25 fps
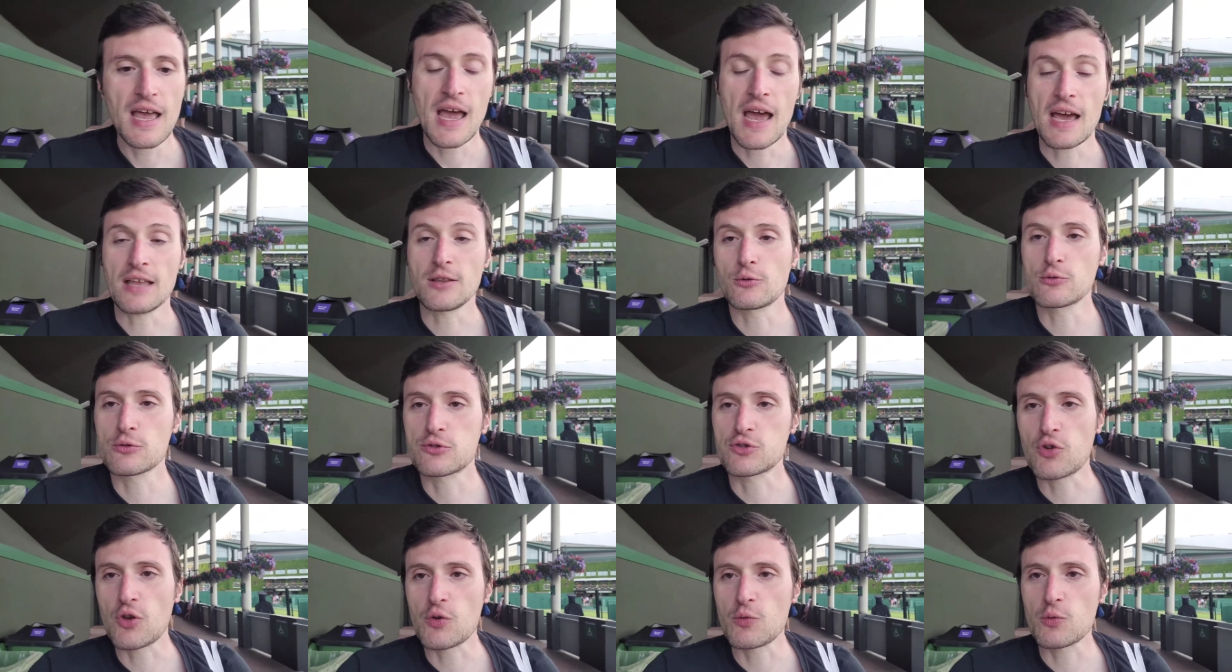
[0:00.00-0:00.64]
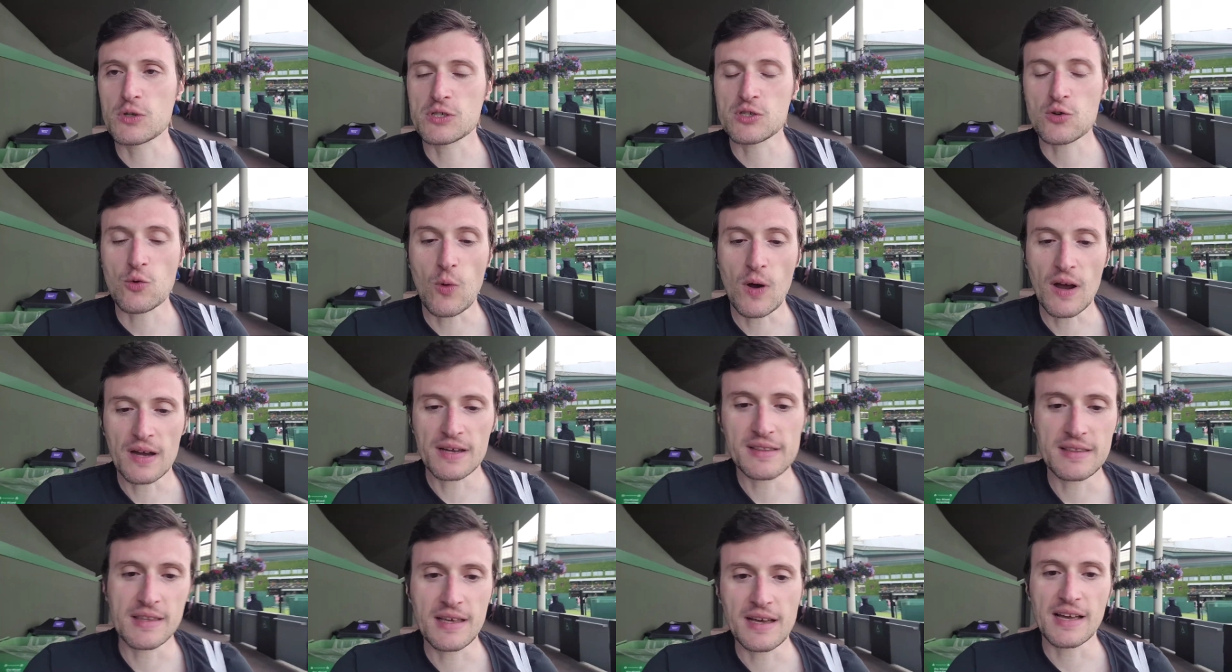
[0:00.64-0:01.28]
And also, he was
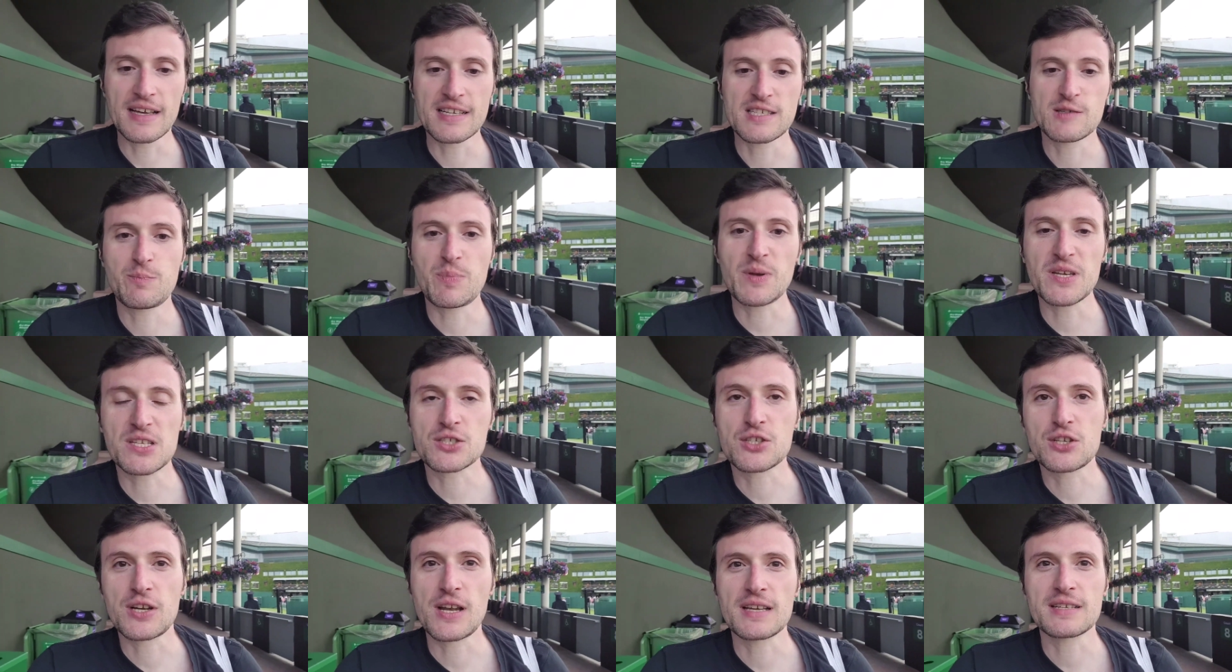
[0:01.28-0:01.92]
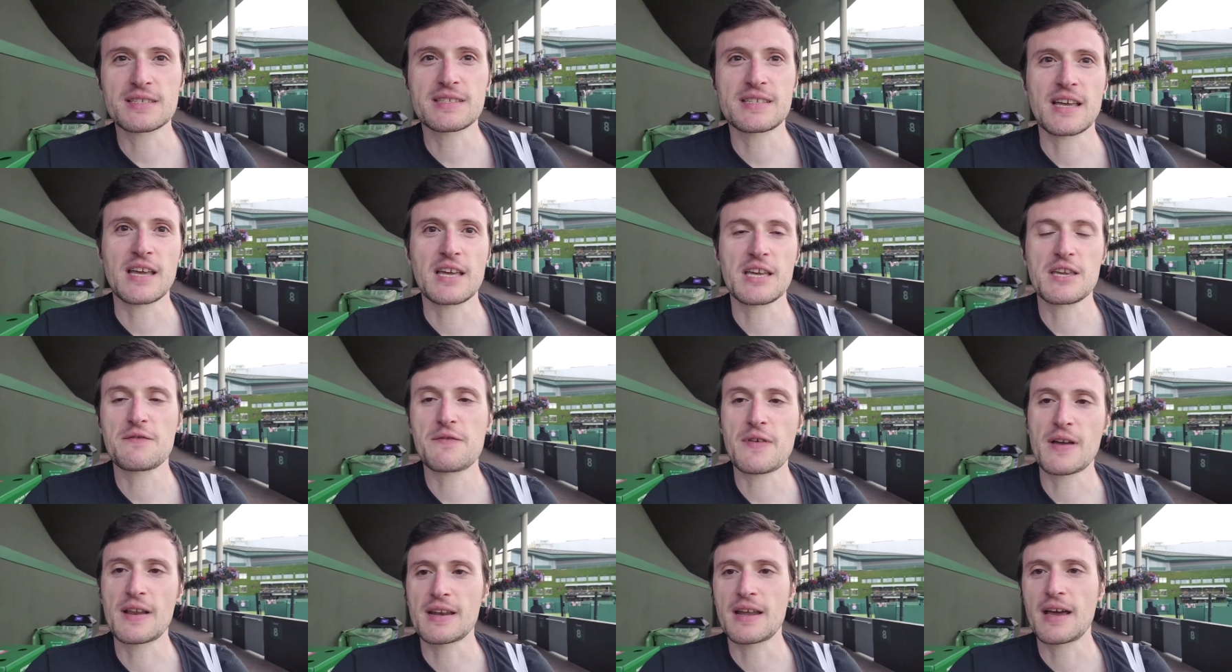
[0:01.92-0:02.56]
quite uh, speechless
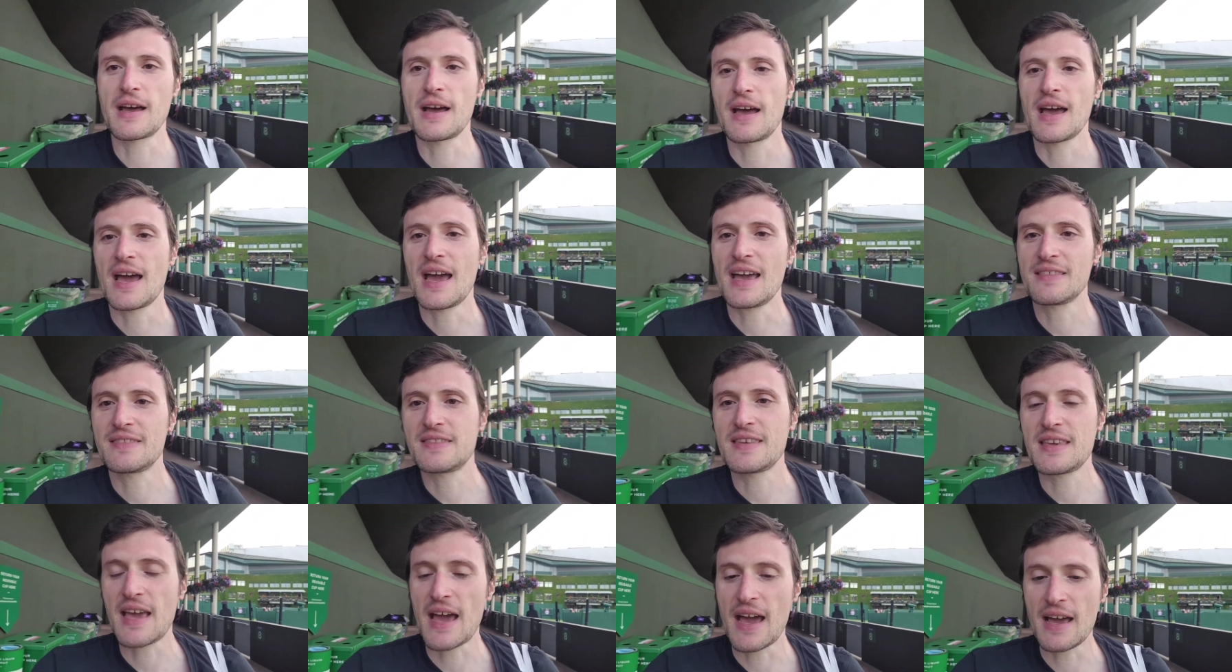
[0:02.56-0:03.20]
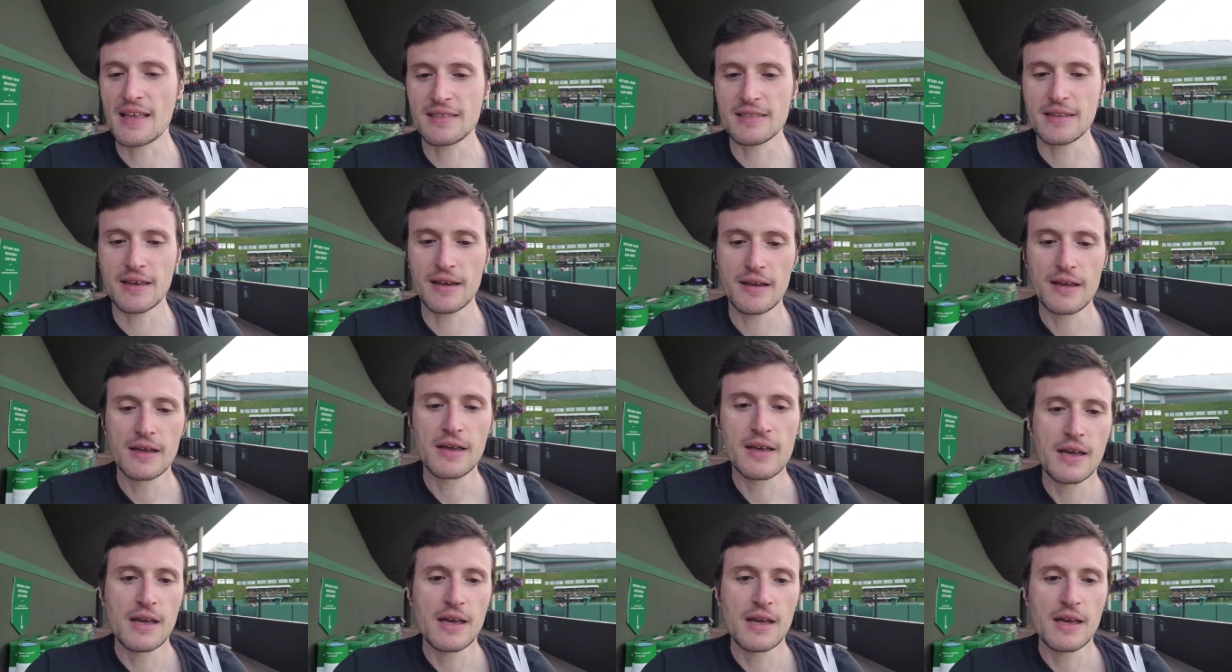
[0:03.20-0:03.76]
even at the end